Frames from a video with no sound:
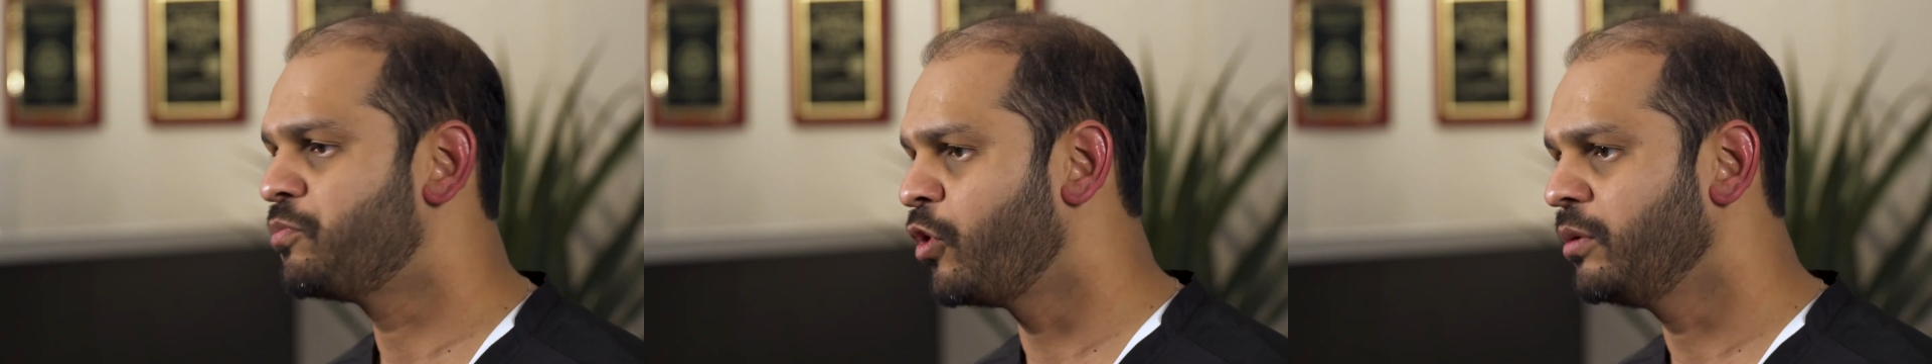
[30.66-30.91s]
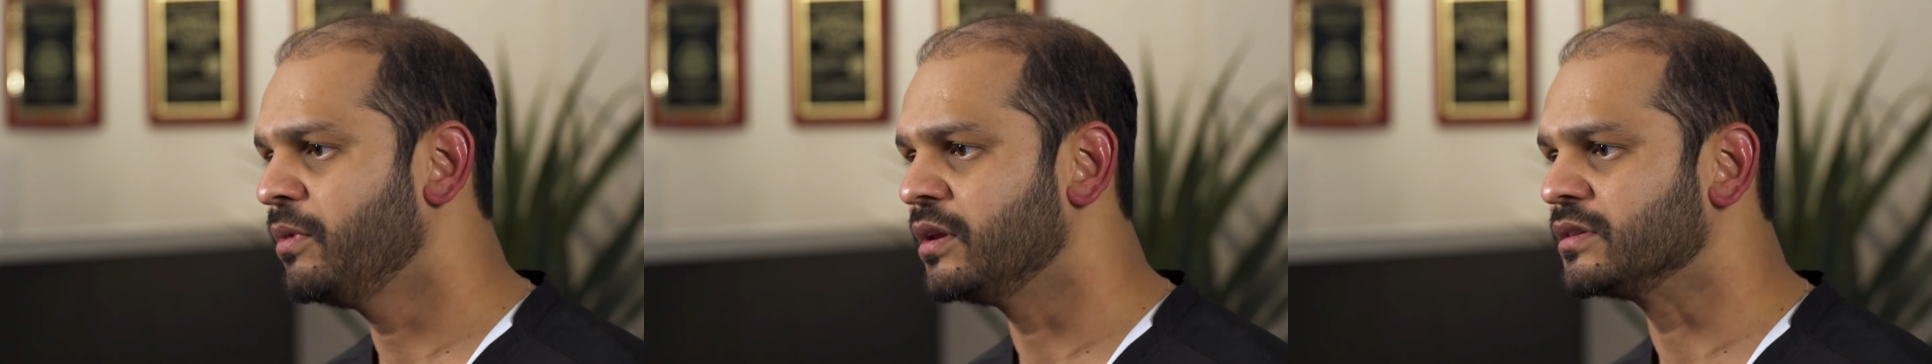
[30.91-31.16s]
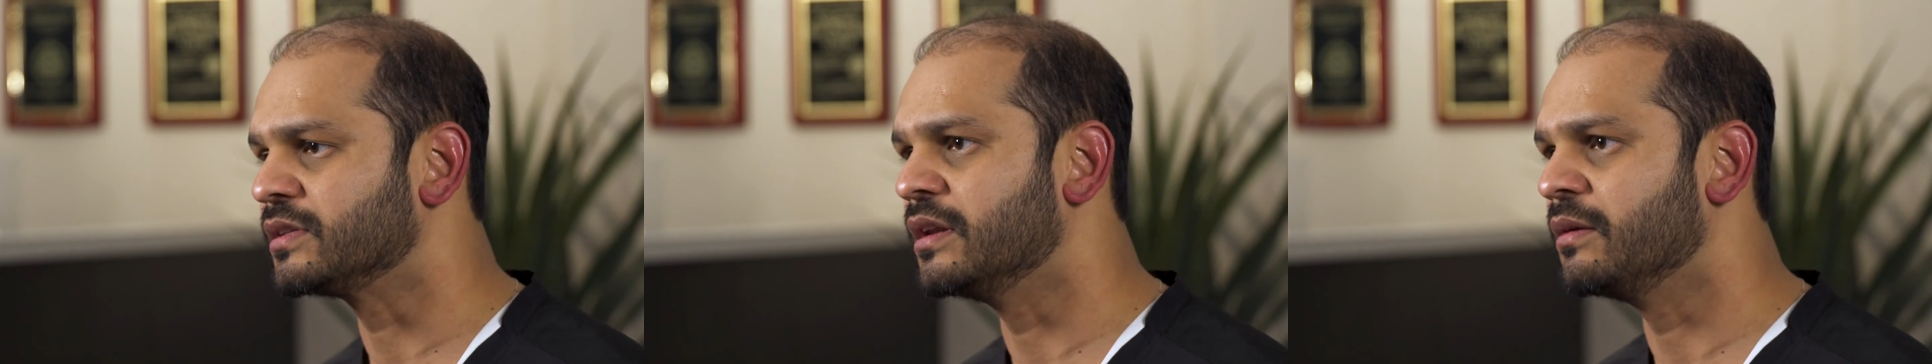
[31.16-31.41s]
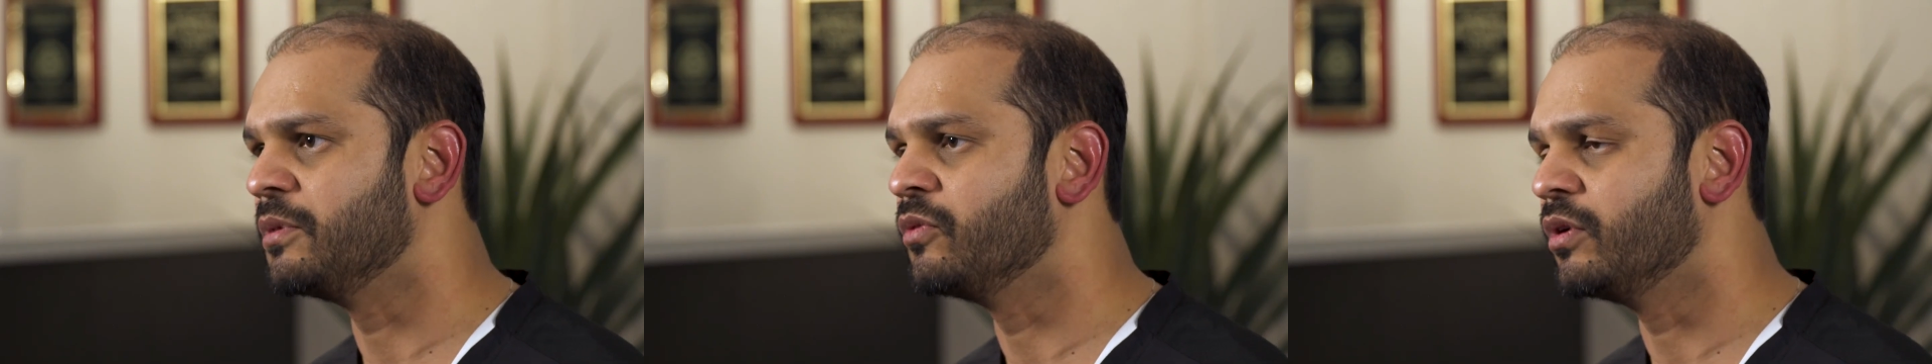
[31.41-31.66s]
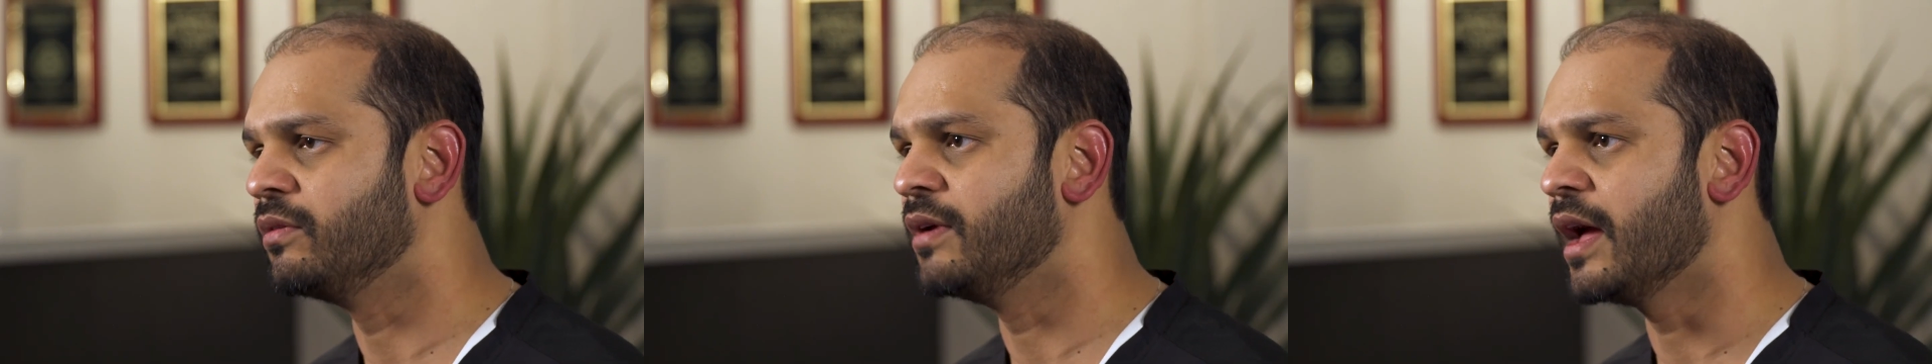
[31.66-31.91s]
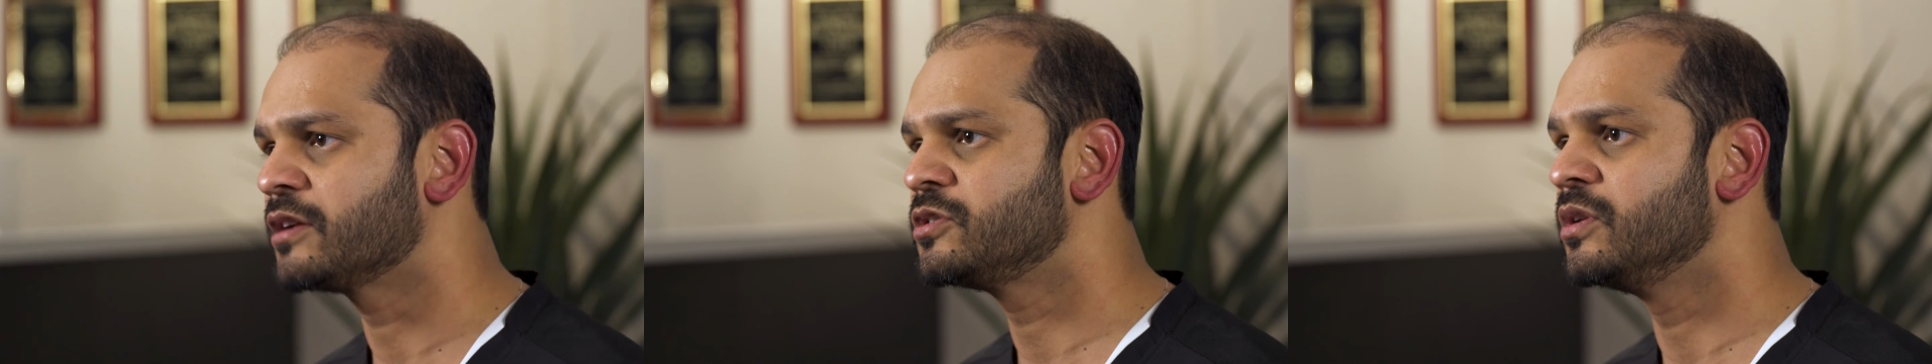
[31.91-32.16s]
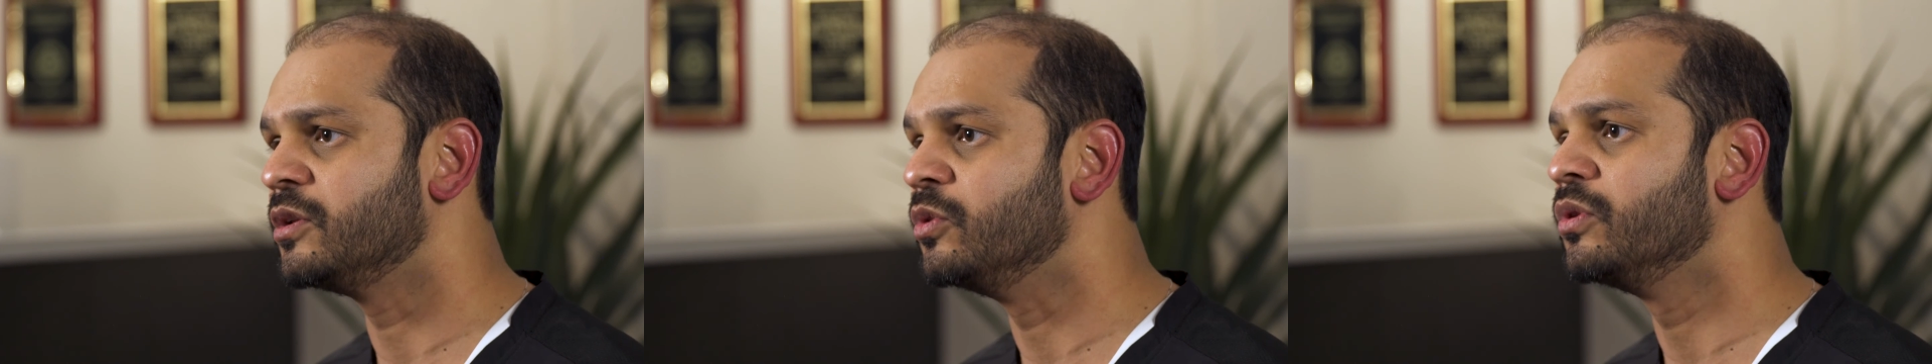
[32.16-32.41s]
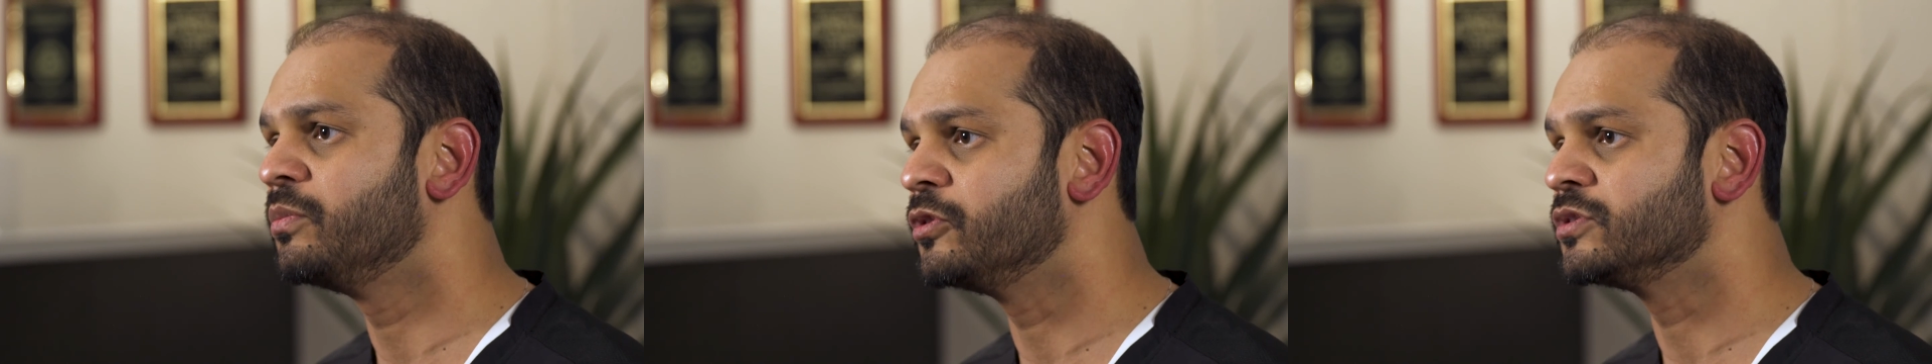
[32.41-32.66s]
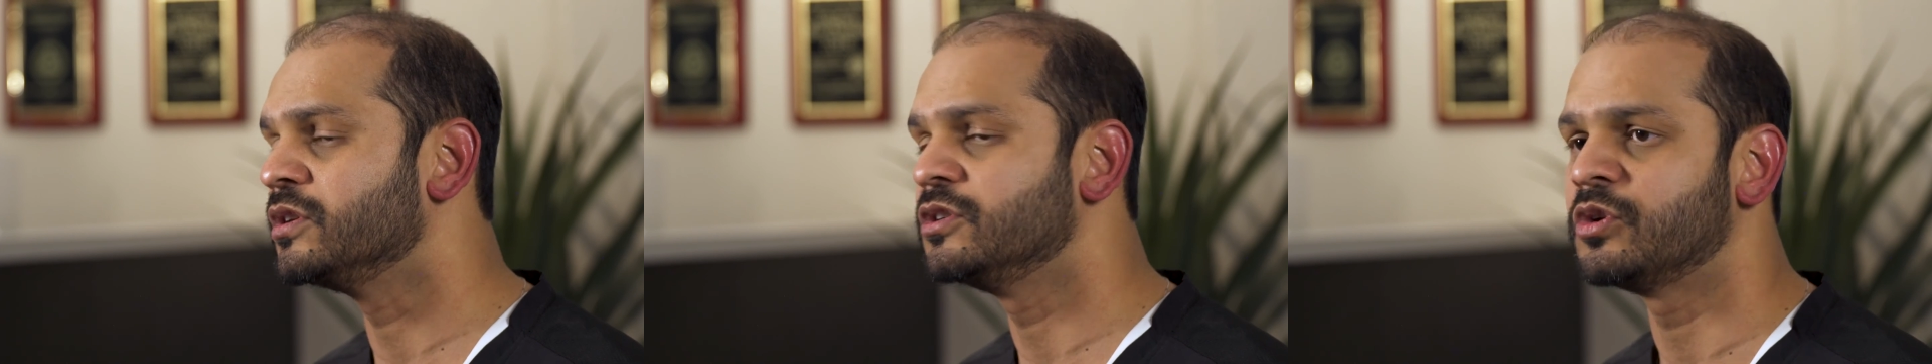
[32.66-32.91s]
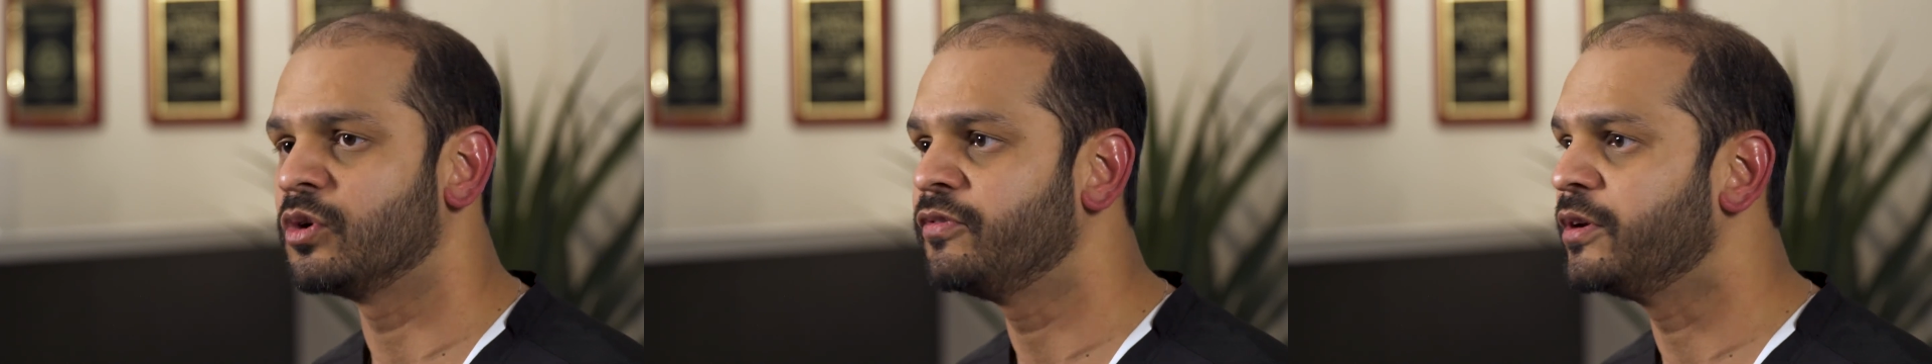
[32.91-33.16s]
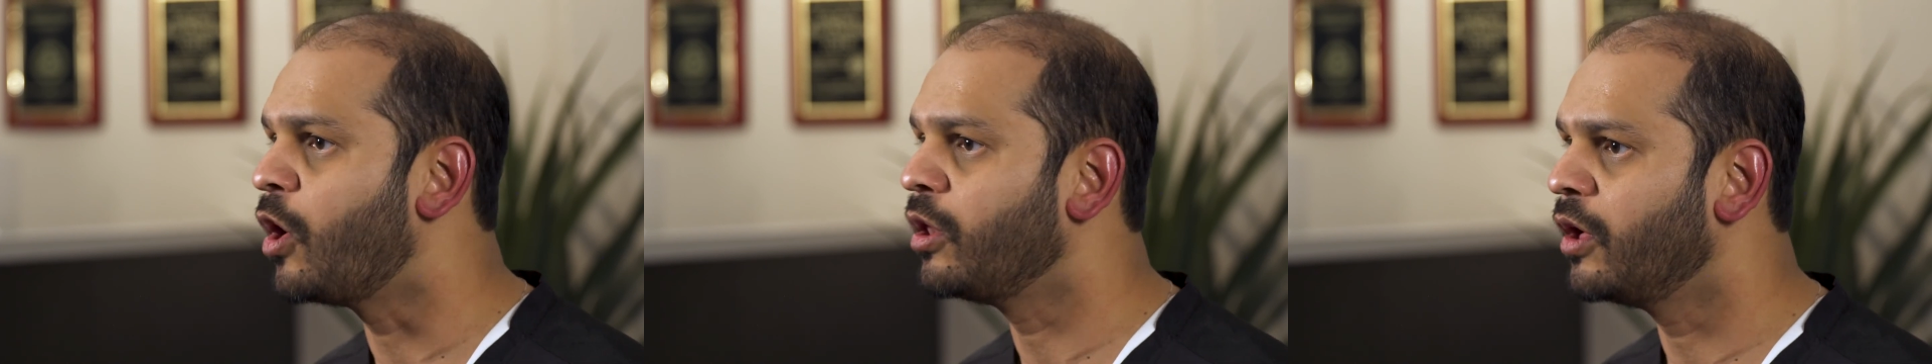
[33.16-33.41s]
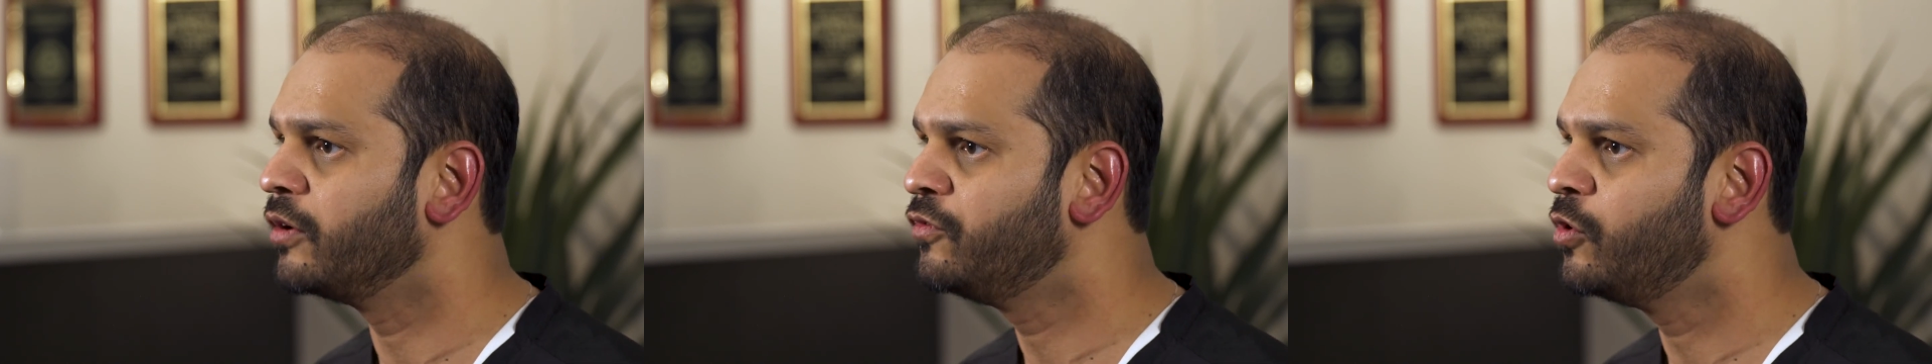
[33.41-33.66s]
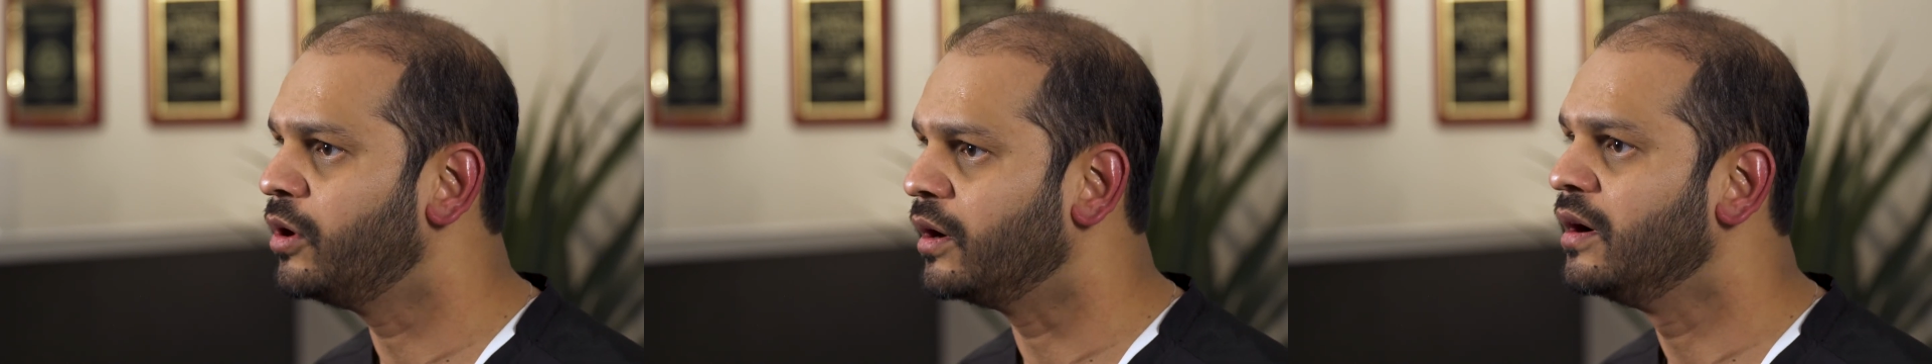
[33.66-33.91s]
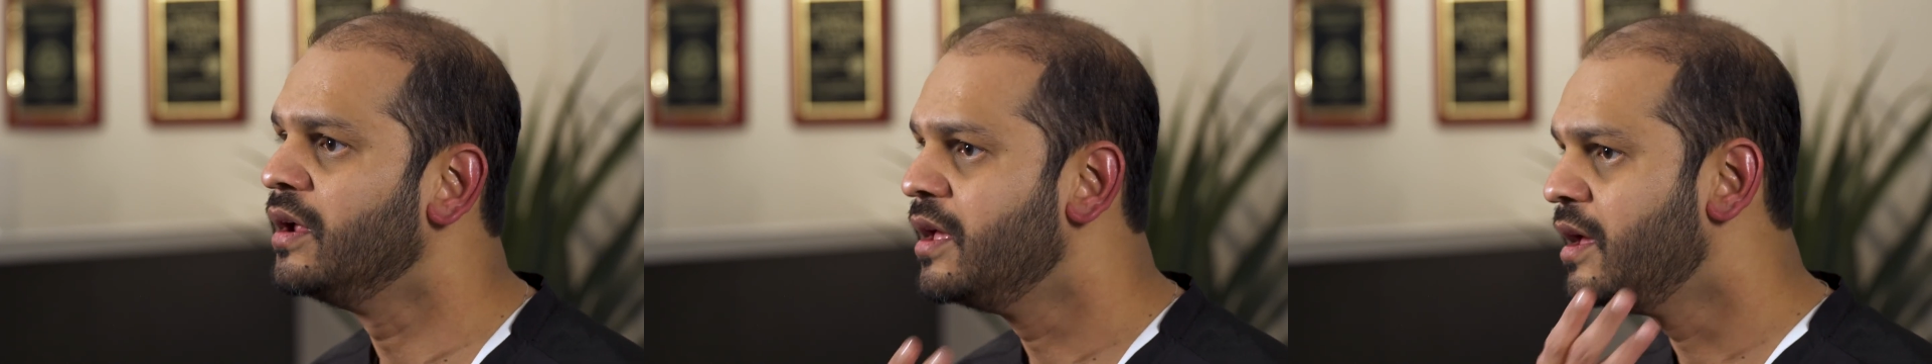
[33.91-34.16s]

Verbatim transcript: appointment is going to be where we actually do the procedure of an all on four